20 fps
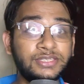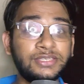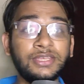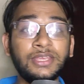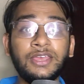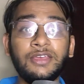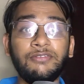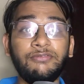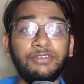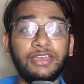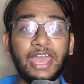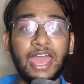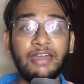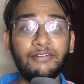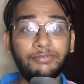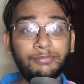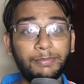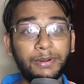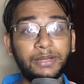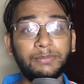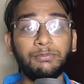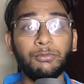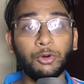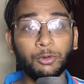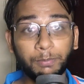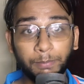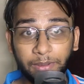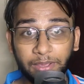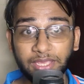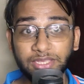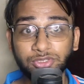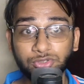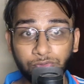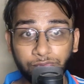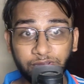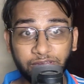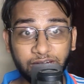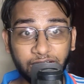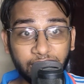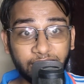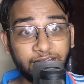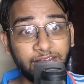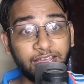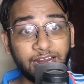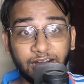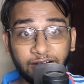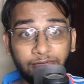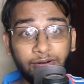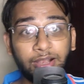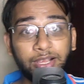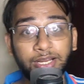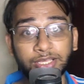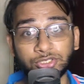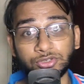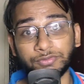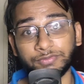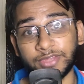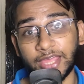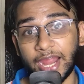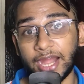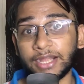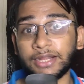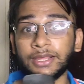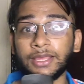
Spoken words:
We have a bit more pace, so we can take advantage of that.